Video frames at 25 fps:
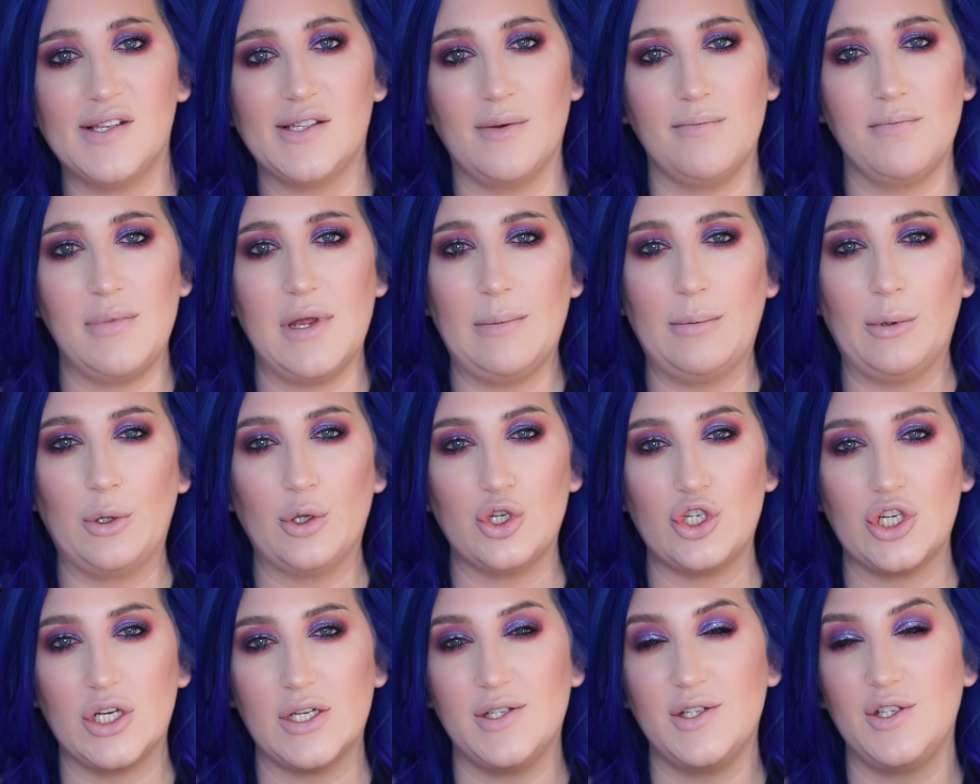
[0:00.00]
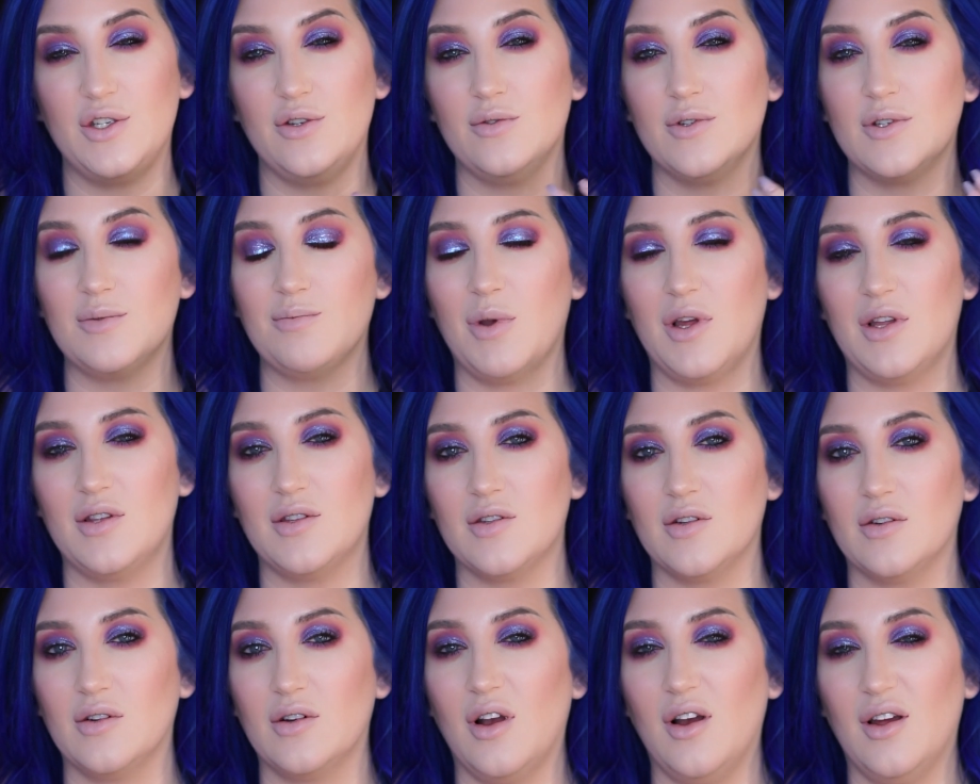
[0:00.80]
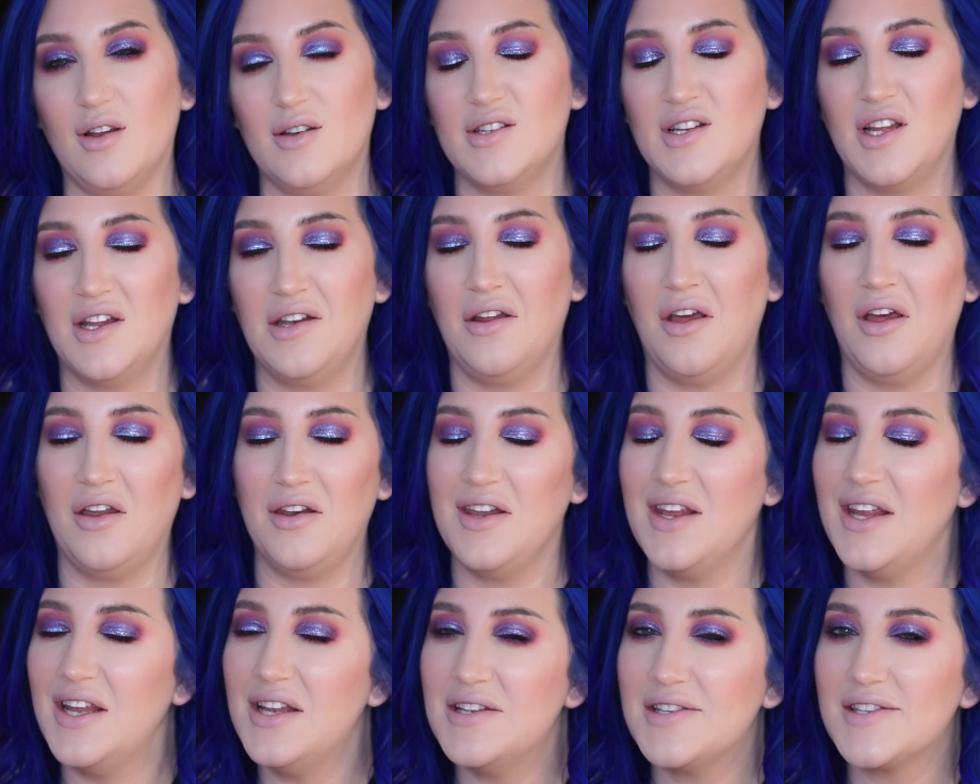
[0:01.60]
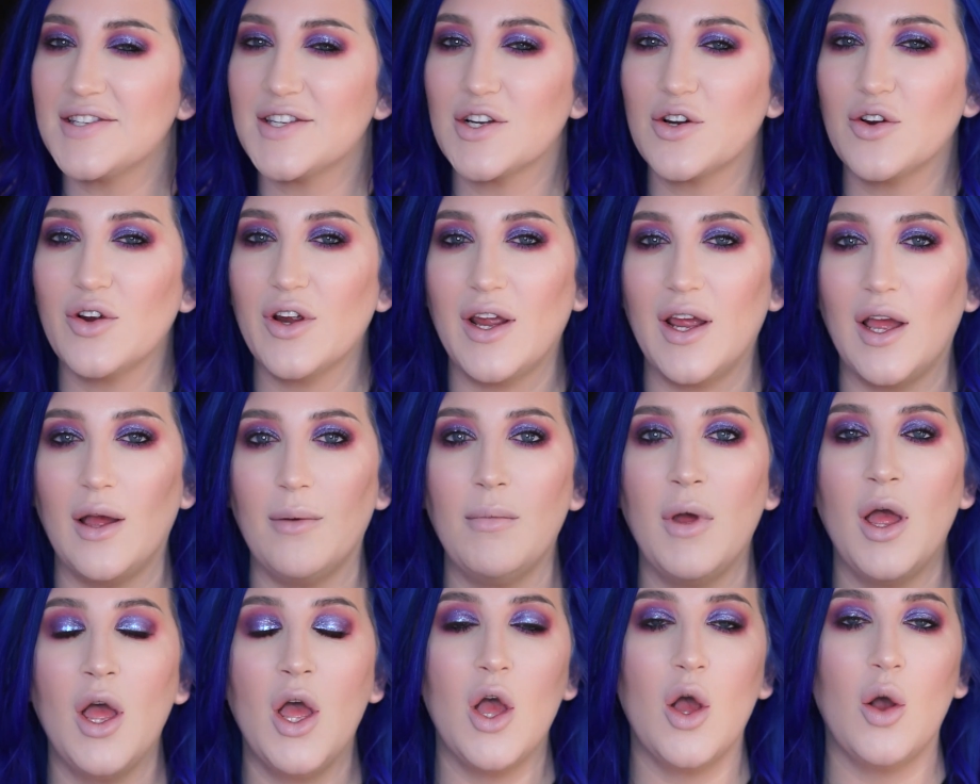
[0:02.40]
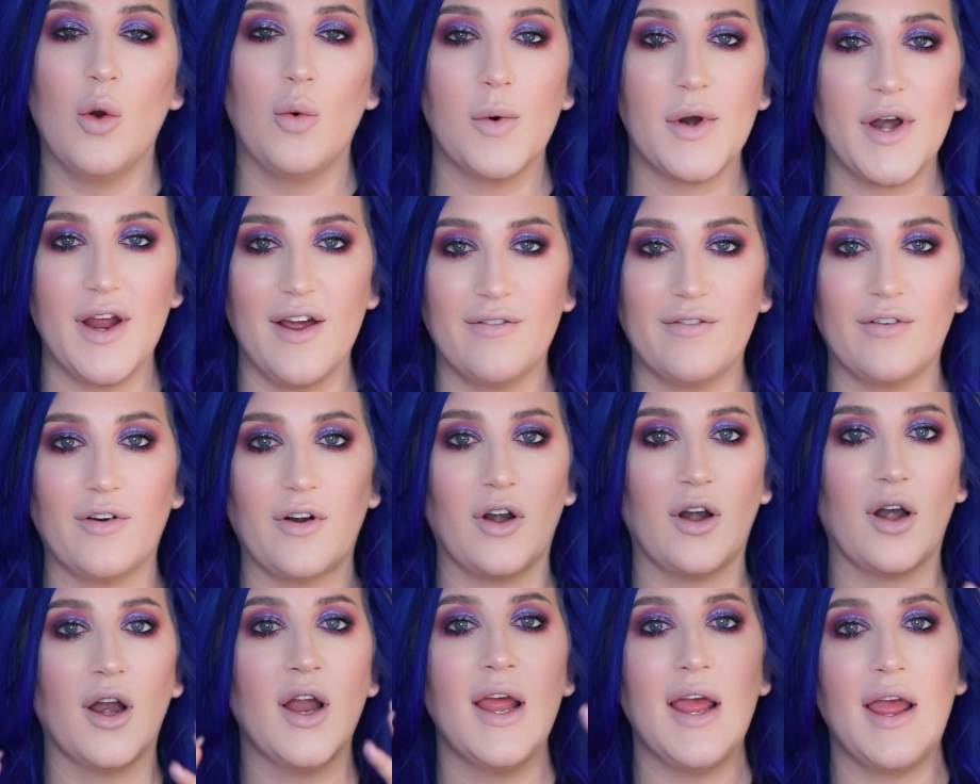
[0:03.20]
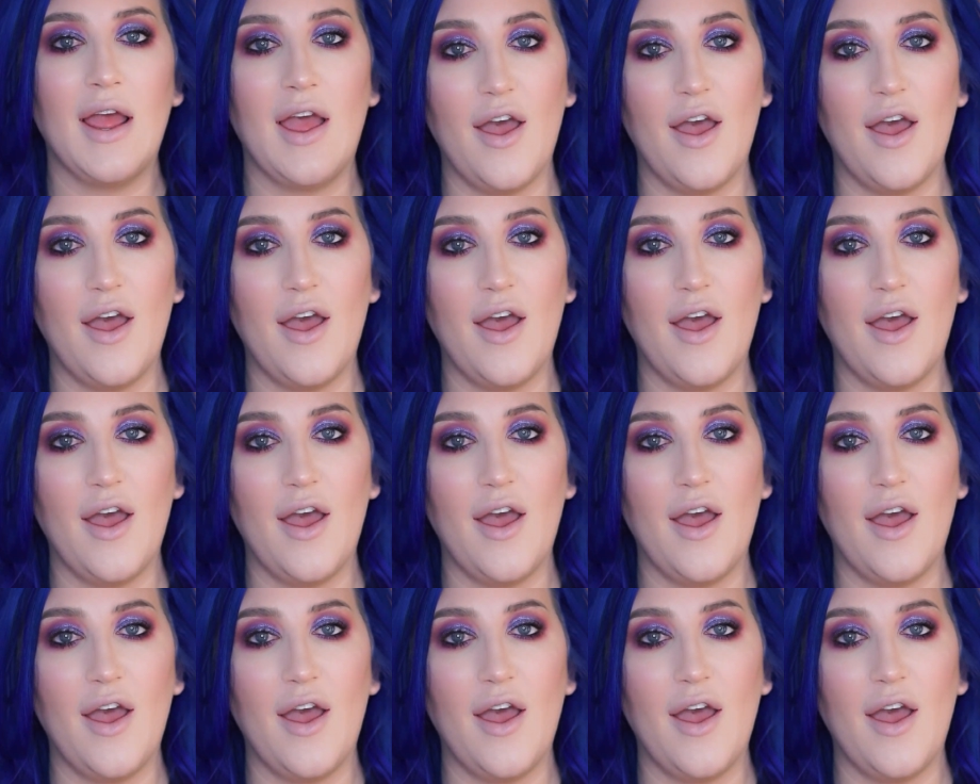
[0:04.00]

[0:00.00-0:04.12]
some people just do sponsored content on Instagram, whatever.